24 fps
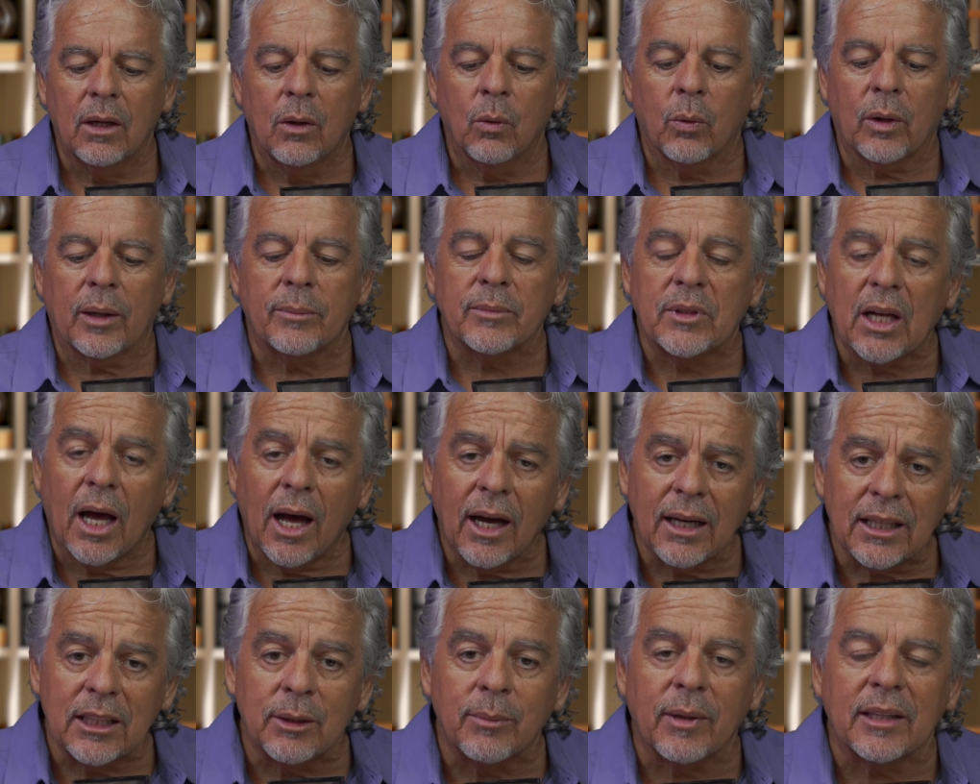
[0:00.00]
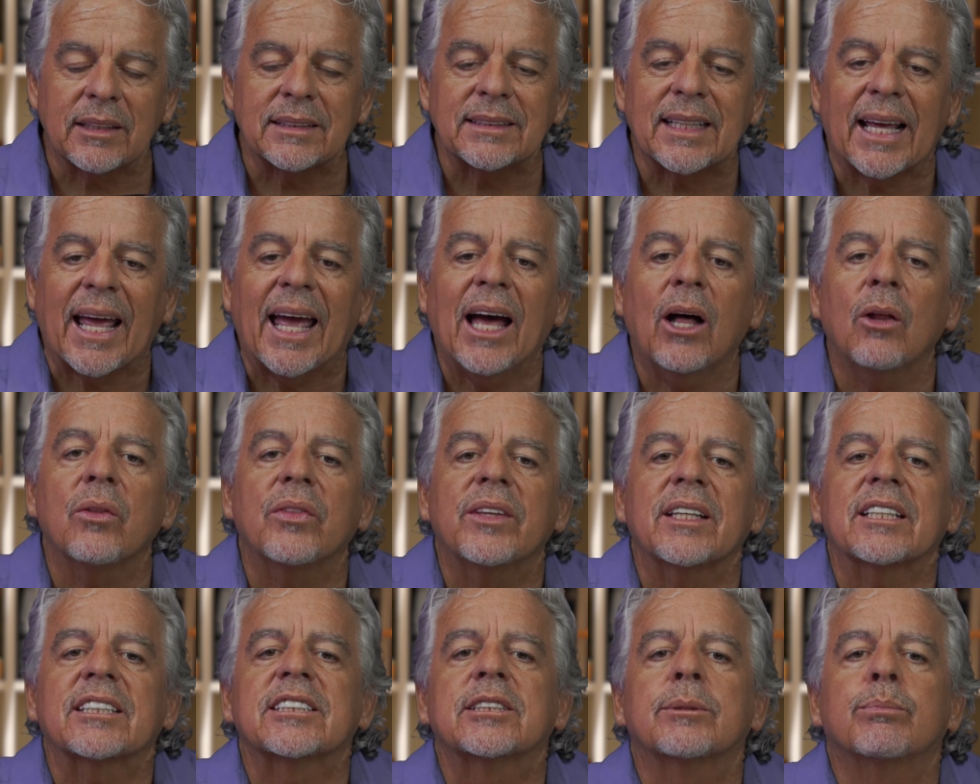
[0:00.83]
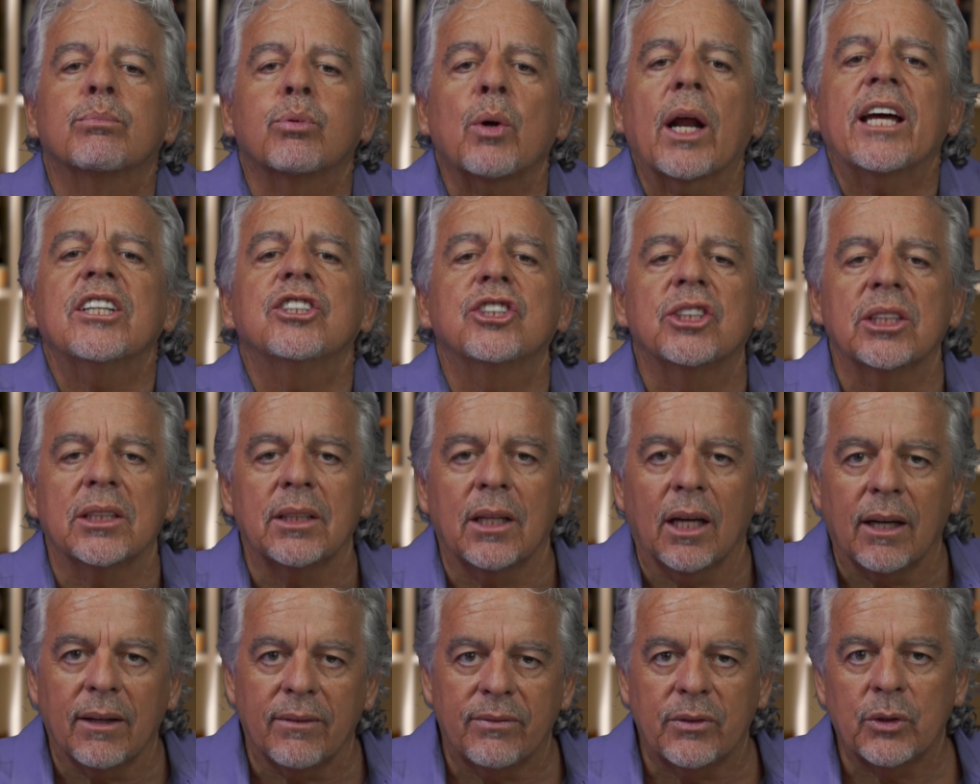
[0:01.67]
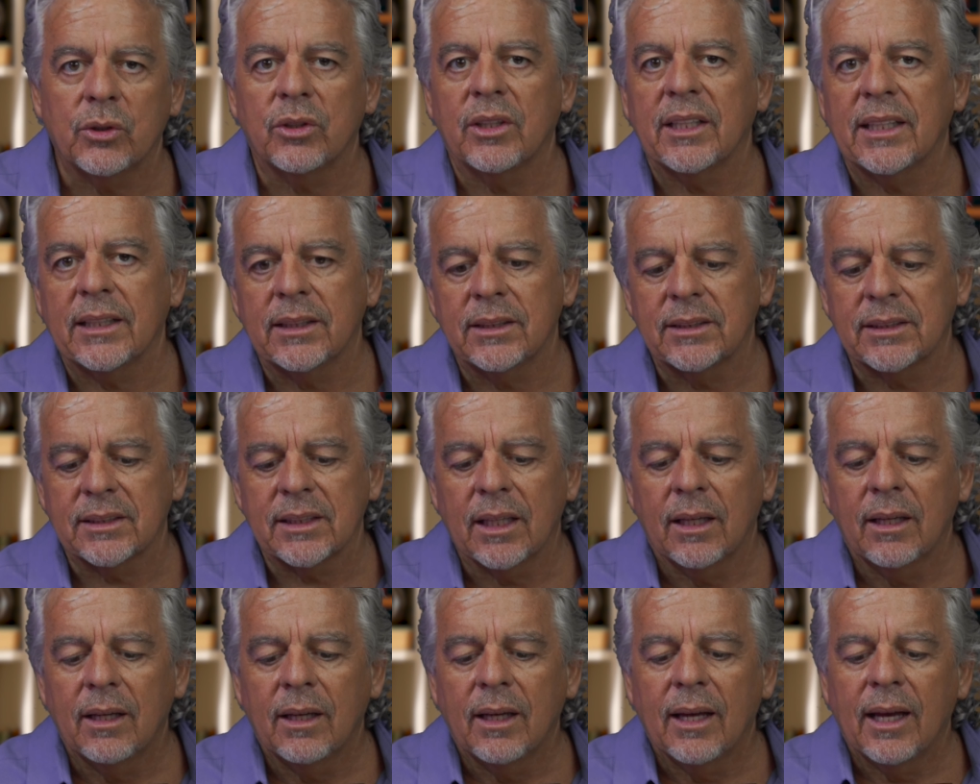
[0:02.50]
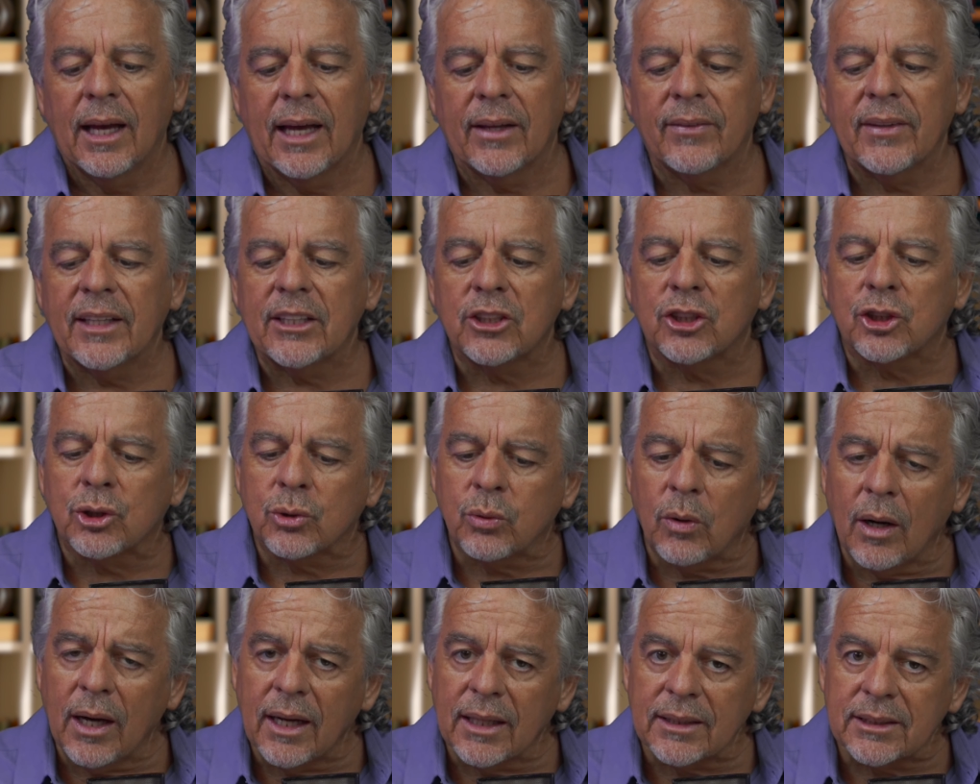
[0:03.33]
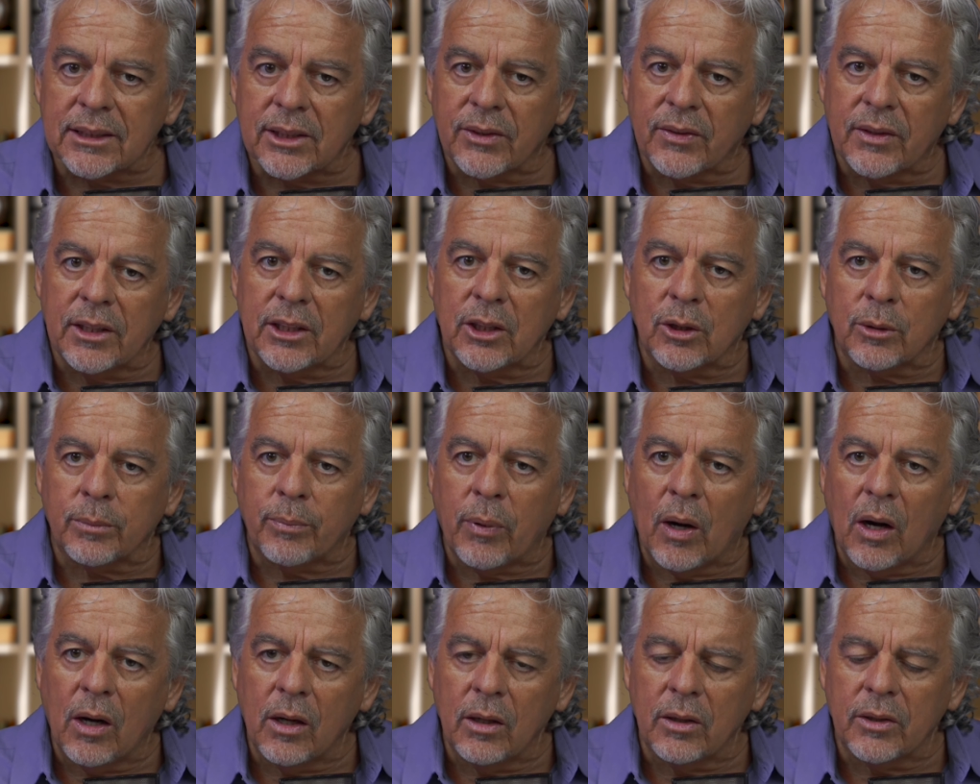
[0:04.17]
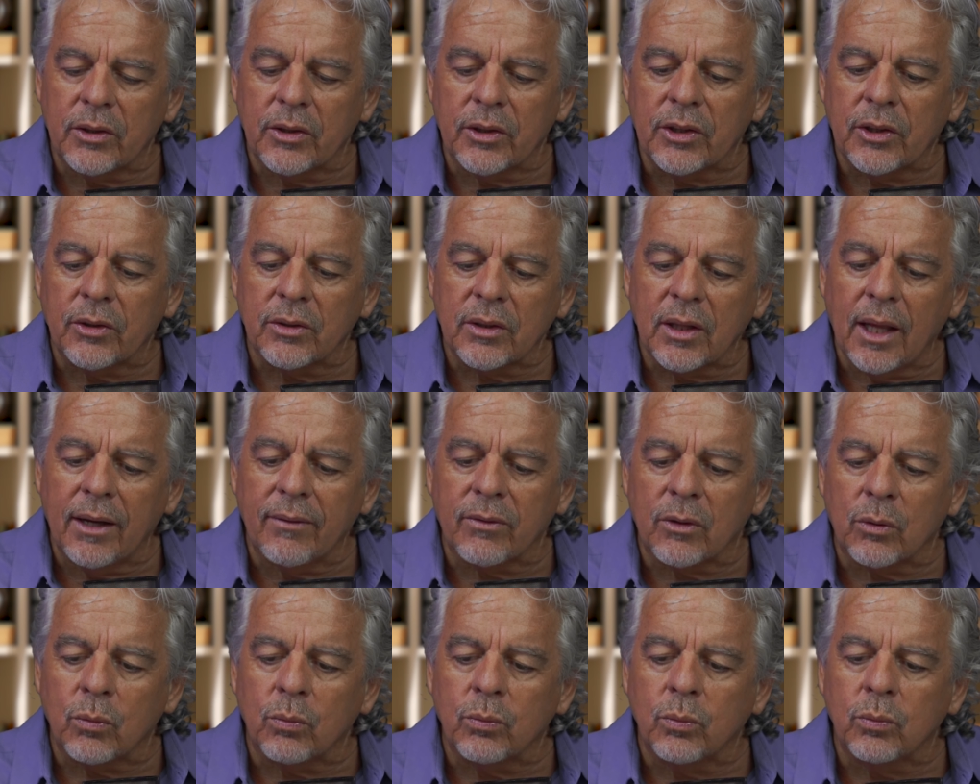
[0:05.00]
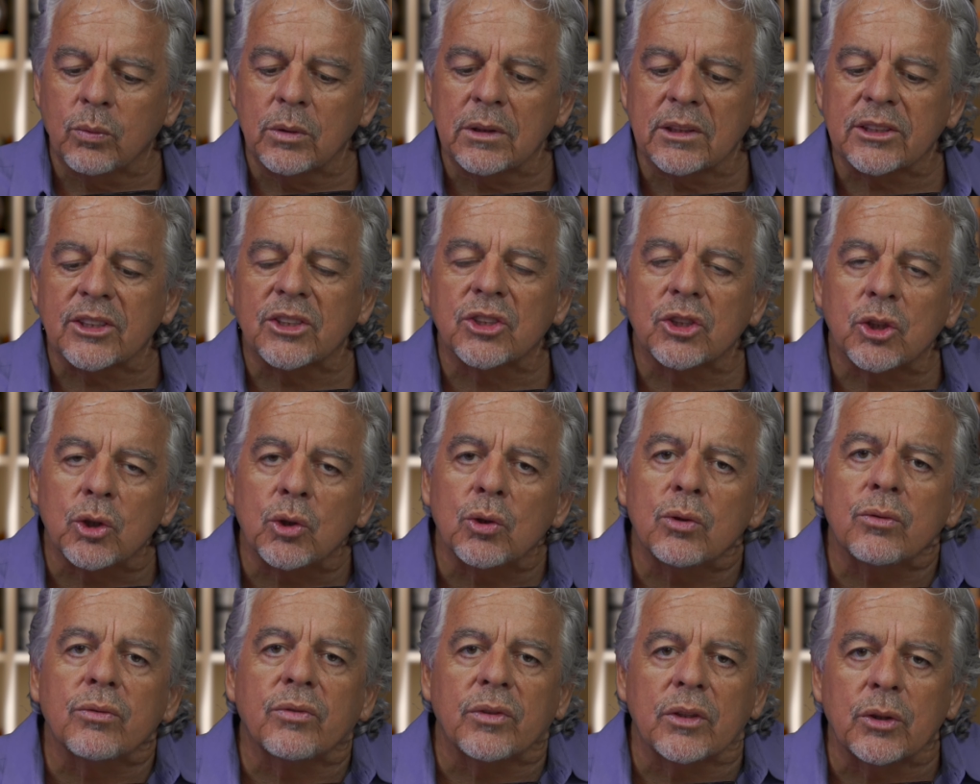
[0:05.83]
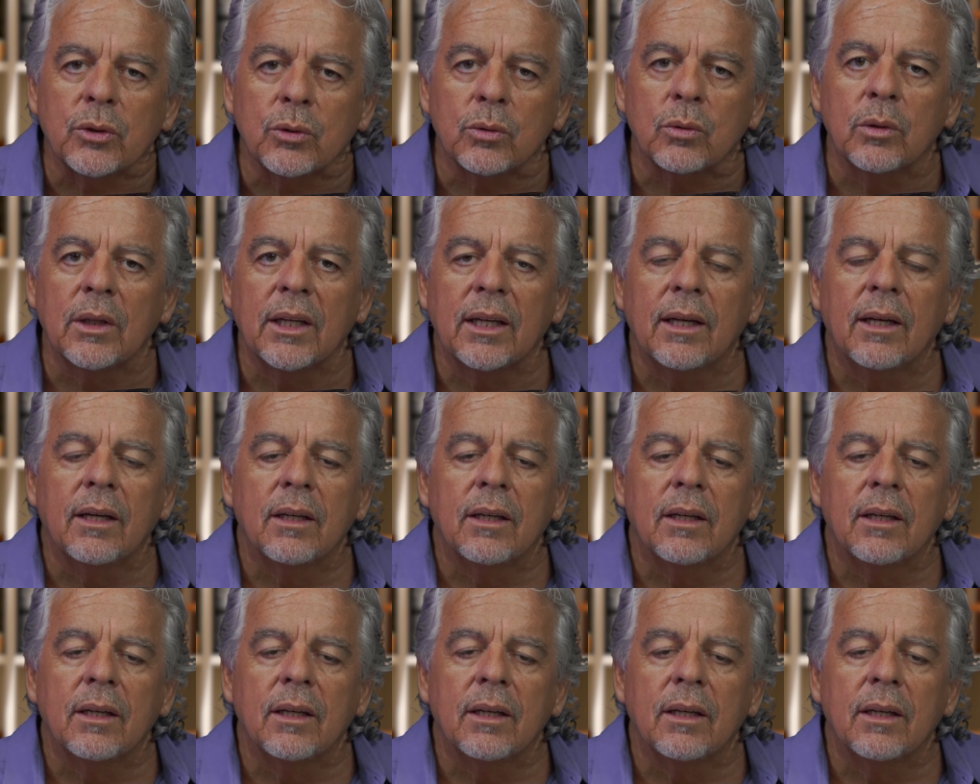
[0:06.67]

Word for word: What I'm talking about is a healthy expression of your needs, and then trust that your partner, your lover, will serve you